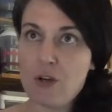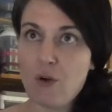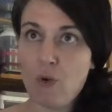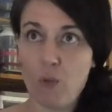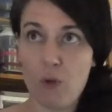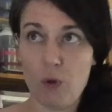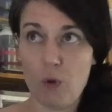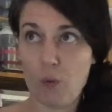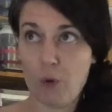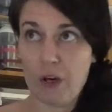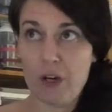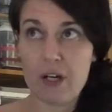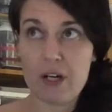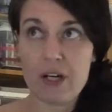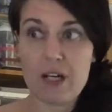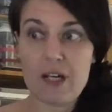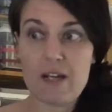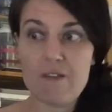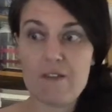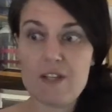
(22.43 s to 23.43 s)
will work.
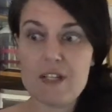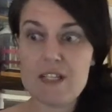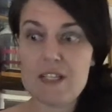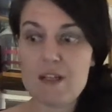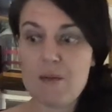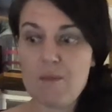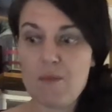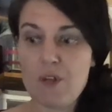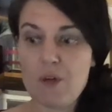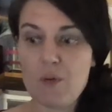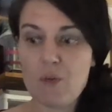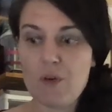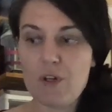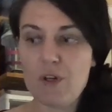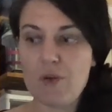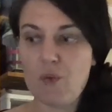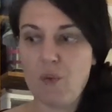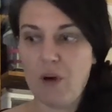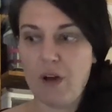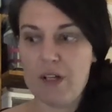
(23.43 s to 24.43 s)
If it's something where
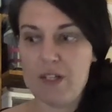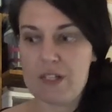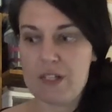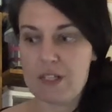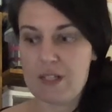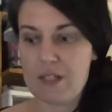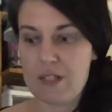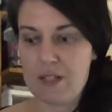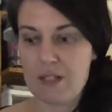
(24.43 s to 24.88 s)
you want